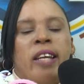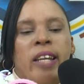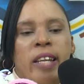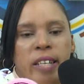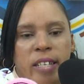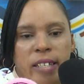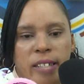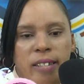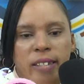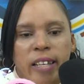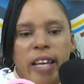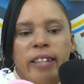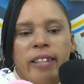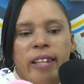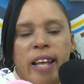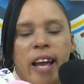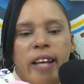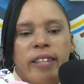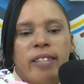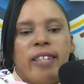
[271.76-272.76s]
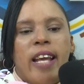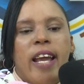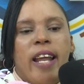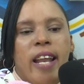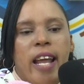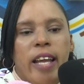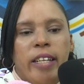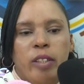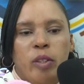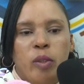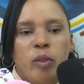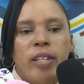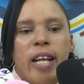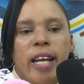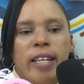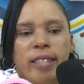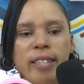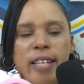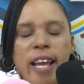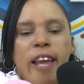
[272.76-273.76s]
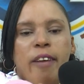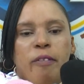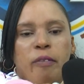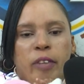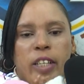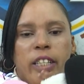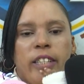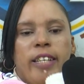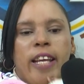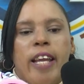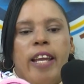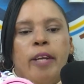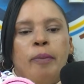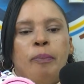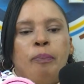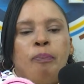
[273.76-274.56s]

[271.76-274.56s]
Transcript: He said that, and I do that every day.